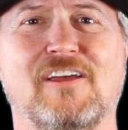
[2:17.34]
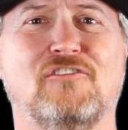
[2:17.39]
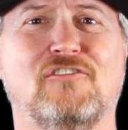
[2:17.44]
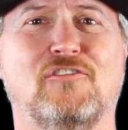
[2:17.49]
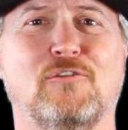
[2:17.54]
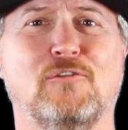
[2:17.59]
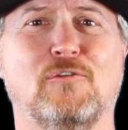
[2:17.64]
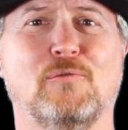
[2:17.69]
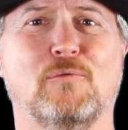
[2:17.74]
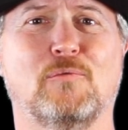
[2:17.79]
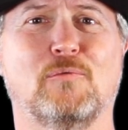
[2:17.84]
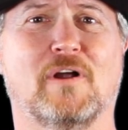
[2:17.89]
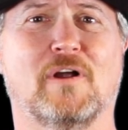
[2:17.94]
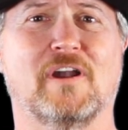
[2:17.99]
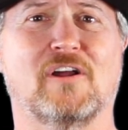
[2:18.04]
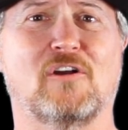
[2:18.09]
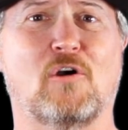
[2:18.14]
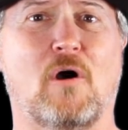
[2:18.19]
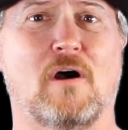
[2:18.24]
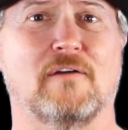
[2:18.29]
to what
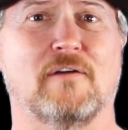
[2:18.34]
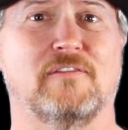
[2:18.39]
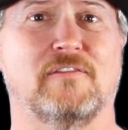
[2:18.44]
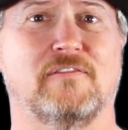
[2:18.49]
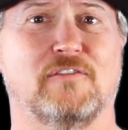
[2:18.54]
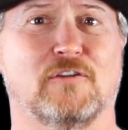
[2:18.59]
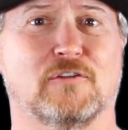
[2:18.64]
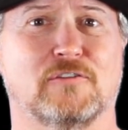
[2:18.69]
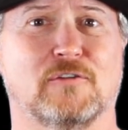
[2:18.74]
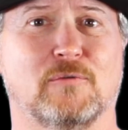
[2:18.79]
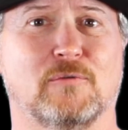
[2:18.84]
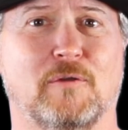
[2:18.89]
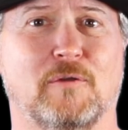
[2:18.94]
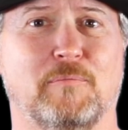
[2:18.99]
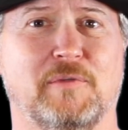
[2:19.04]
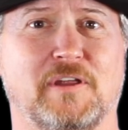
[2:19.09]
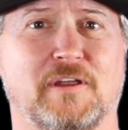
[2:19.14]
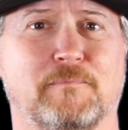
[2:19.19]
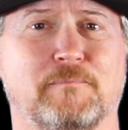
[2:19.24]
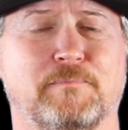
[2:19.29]
a coffee filter would
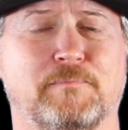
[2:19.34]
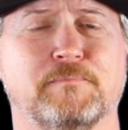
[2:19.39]
be.